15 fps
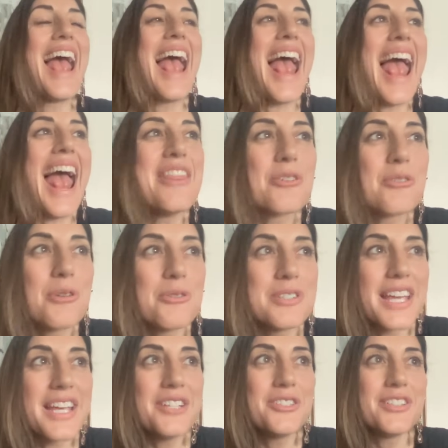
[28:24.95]
And the
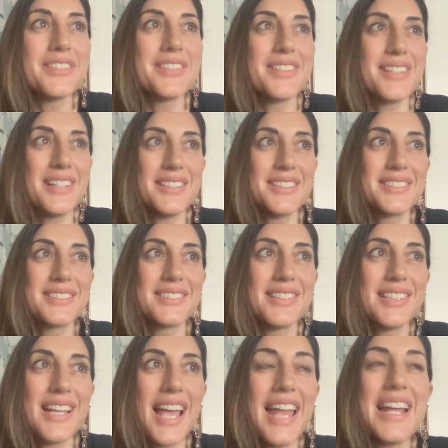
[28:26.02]
quotation is this,
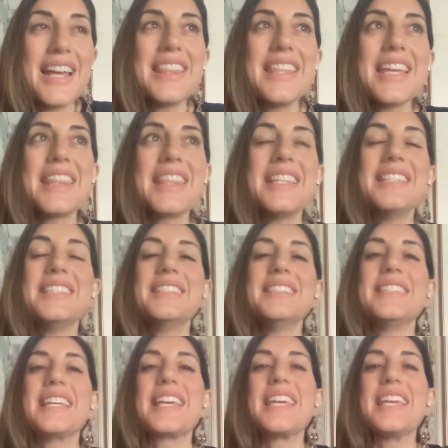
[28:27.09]
and I think this
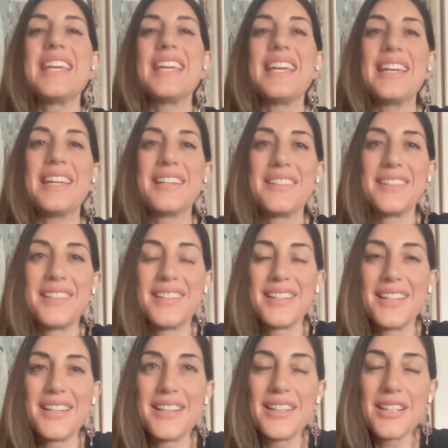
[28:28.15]
is the key
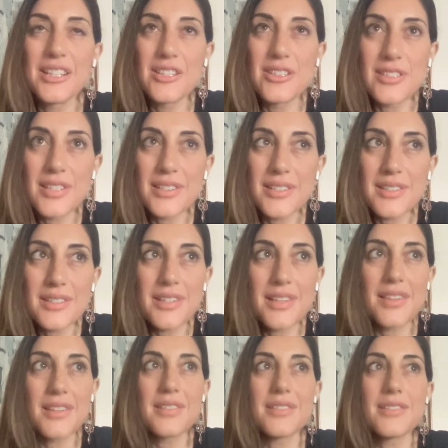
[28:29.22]

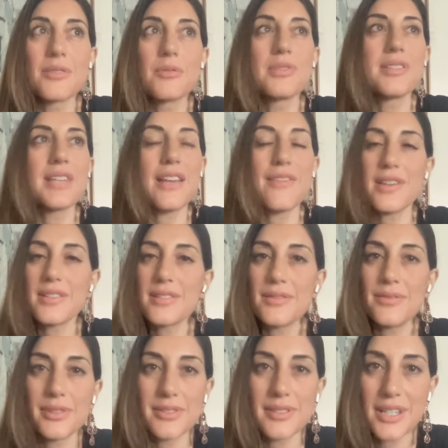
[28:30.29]
to saving
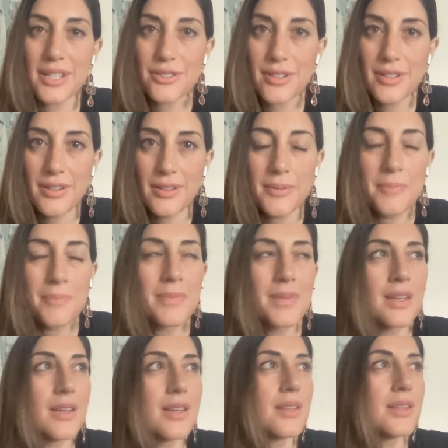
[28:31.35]
civilization.
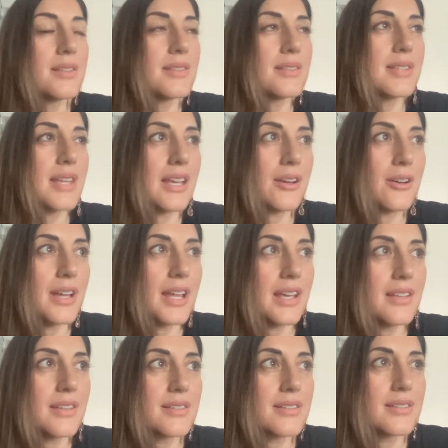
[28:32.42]
This is St.
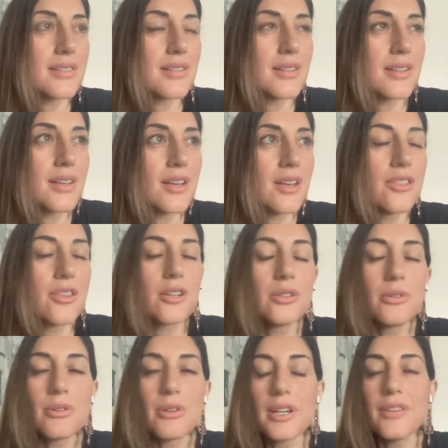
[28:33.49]
Irenaeus. The
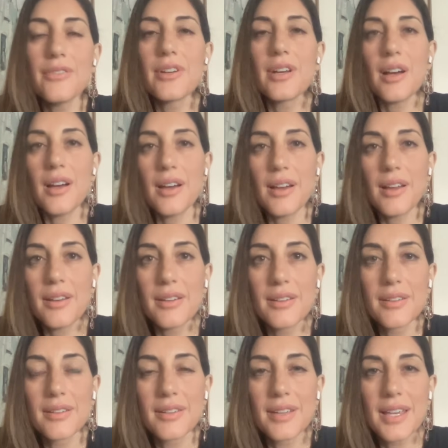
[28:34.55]
glory of God
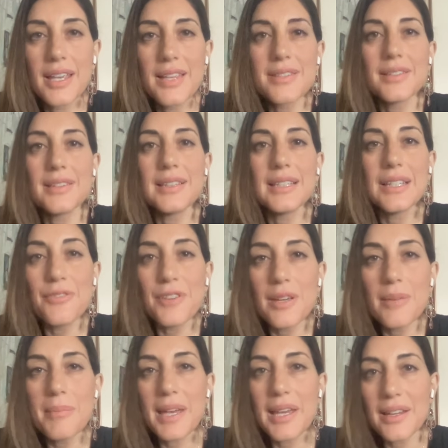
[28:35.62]
is a
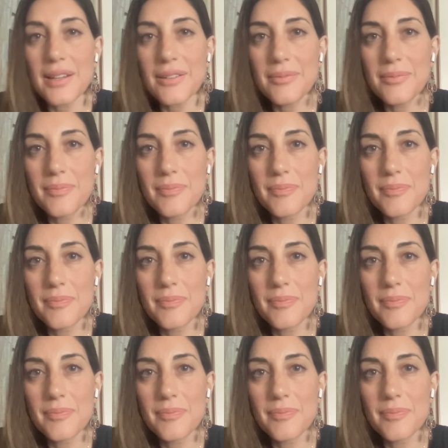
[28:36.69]
living man,